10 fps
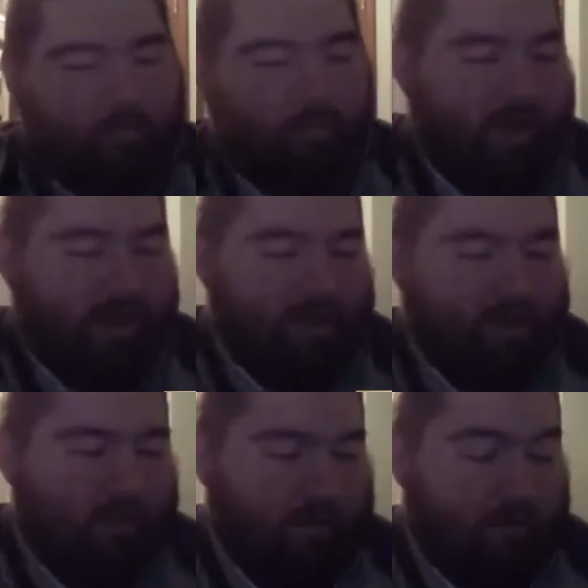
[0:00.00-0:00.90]

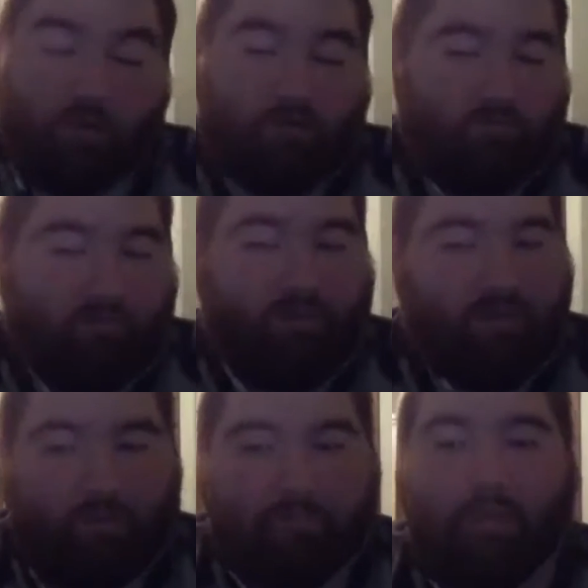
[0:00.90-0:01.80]
gonna
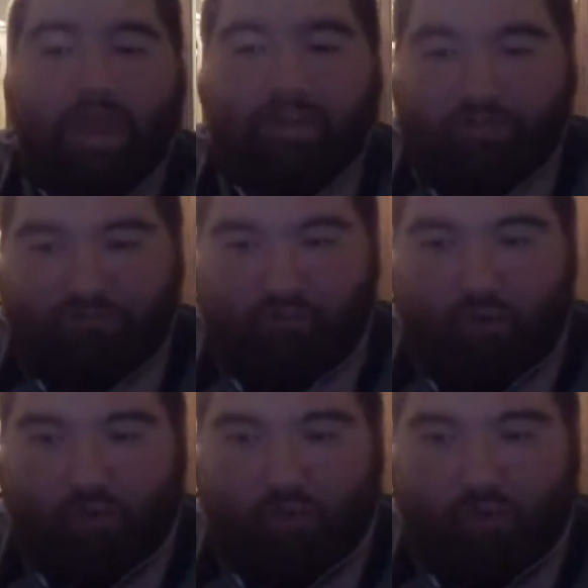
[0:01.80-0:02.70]
keep the madness
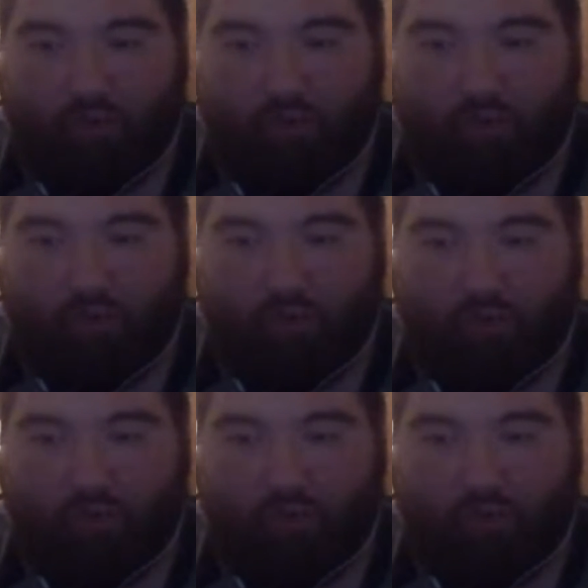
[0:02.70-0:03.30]
rolling